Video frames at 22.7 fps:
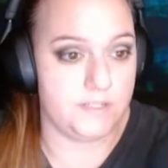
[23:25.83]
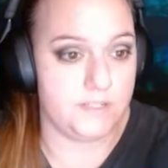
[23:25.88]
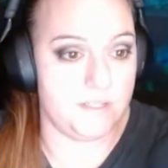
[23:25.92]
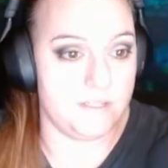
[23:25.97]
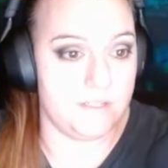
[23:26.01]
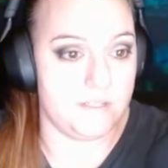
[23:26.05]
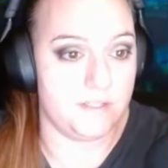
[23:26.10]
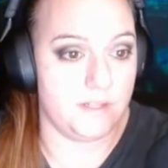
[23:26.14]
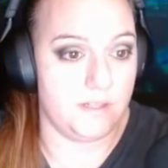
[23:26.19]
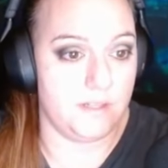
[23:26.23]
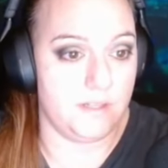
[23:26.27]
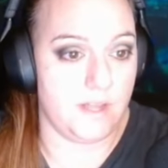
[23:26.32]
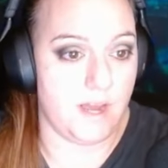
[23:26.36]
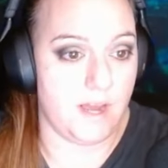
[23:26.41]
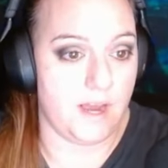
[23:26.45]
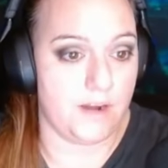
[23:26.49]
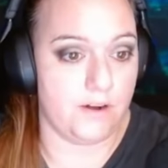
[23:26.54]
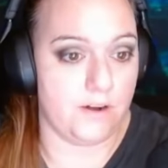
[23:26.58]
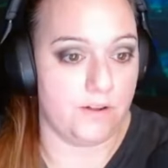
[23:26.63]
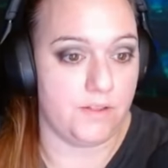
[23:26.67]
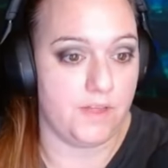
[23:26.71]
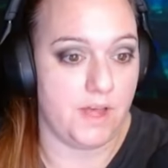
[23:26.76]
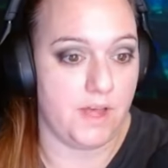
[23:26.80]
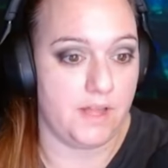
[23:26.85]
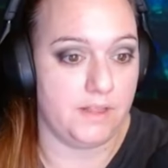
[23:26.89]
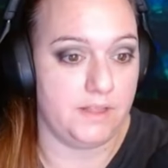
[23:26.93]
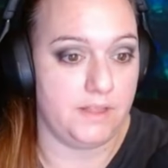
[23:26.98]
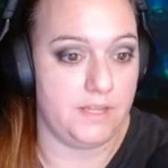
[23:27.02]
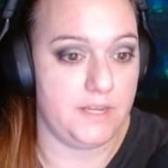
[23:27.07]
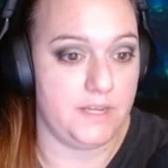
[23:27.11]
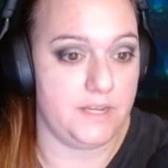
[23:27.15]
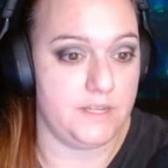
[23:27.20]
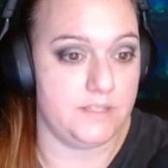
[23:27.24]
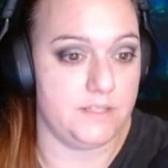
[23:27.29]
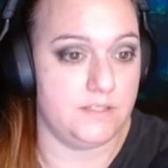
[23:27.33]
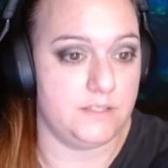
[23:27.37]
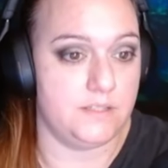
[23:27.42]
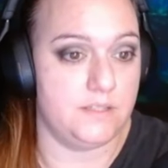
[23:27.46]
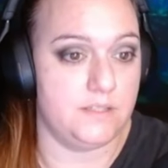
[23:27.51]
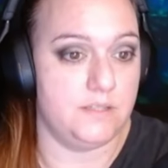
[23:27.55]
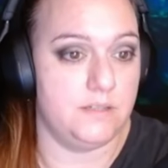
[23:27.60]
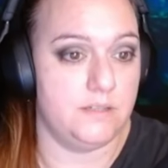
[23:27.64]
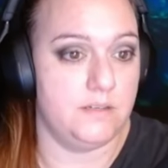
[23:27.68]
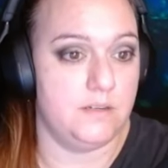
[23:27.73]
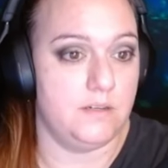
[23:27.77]
is the ladder that
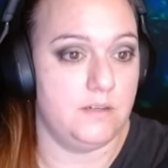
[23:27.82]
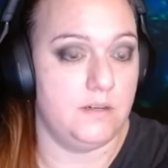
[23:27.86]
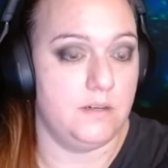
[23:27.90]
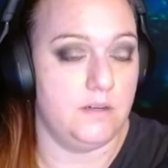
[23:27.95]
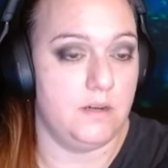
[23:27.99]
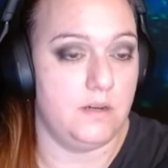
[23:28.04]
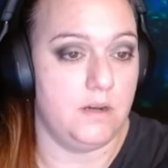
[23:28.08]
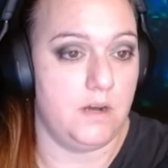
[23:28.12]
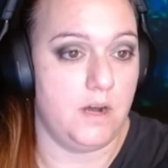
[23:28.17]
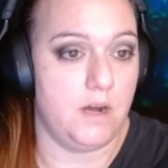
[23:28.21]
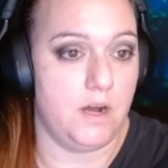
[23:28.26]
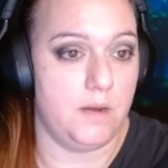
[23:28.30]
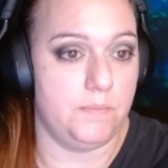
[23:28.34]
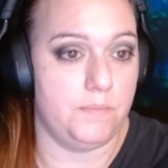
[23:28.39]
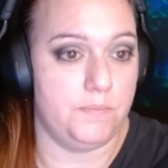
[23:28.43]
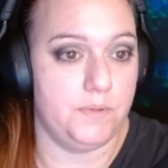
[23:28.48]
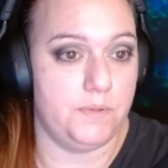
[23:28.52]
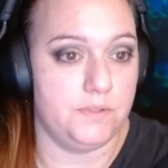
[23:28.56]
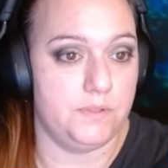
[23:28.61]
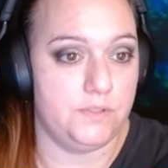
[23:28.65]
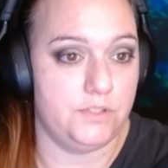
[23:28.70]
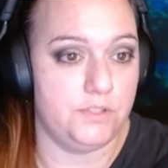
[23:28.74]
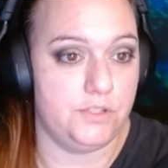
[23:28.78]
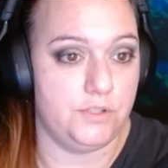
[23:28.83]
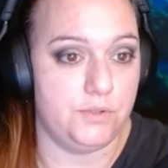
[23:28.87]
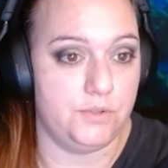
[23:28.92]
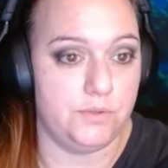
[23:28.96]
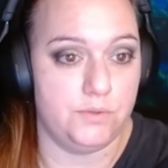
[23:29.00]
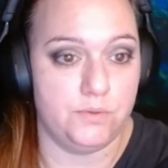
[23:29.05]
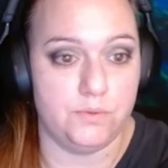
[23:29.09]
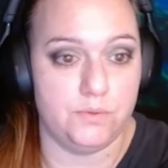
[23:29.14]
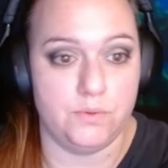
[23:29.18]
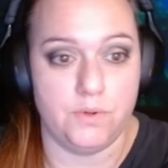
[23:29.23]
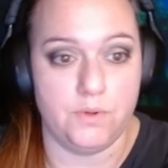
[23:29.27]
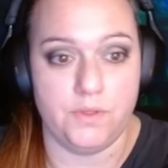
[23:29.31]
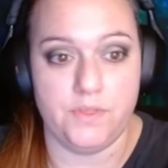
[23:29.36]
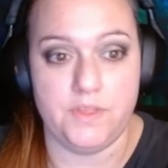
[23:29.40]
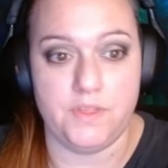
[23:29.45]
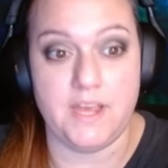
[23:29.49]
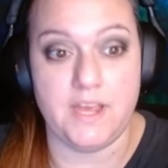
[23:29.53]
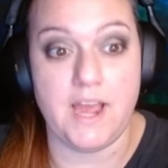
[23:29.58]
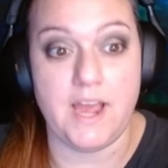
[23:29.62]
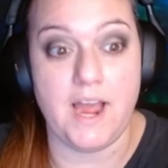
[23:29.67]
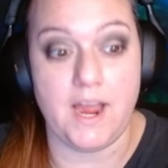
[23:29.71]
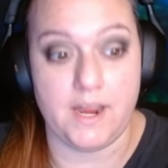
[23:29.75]
leads up to
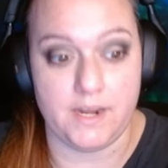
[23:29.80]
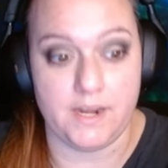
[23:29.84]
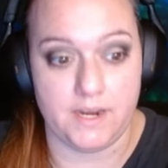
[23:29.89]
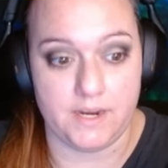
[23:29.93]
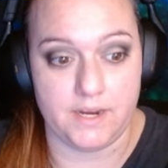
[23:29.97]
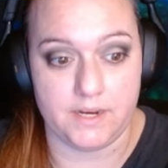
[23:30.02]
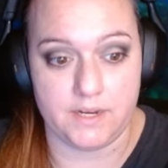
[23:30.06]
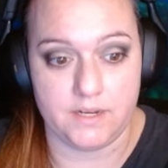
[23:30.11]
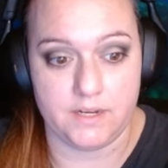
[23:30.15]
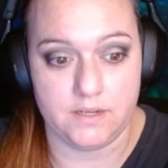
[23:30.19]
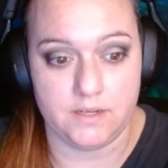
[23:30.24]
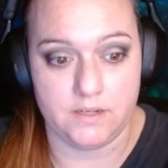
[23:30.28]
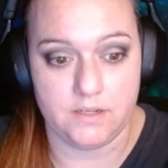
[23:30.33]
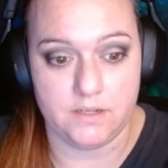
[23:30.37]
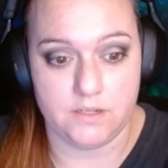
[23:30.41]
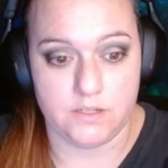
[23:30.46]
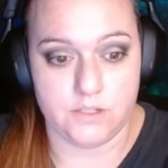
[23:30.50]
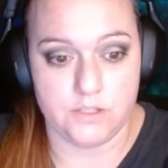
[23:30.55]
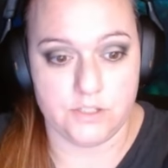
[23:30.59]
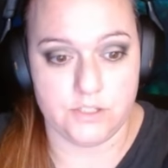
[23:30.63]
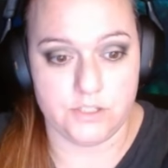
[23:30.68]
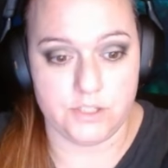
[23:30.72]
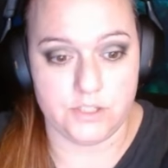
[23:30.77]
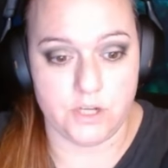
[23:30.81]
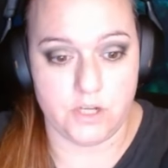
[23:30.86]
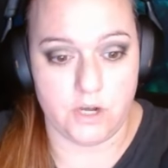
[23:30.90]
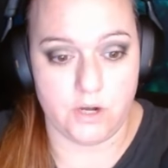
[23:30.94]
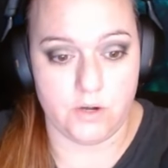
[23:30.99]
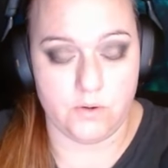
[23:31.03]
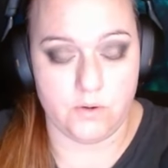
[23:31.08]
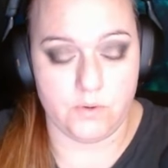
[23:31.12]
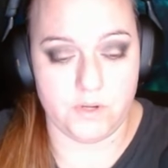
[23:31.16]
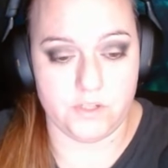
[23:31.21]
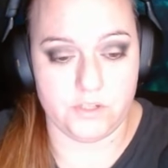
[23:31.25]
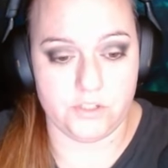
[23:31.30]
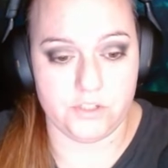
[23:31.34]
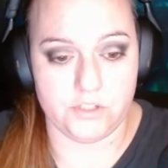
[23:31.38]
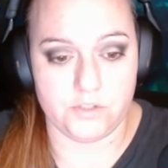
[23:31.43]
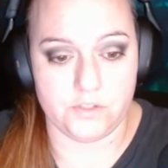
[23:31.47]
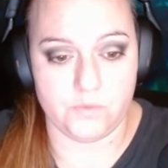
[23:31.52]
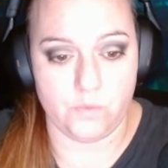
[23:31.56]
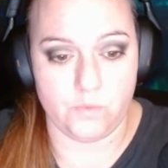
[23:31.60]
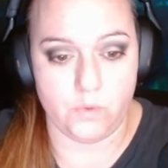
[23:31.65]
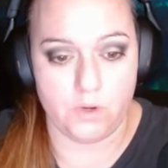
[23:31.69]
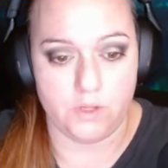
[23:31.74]
the attic. So it's
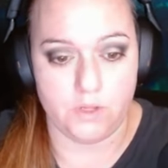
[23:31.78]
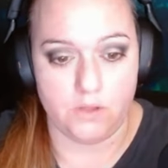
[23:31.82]
just one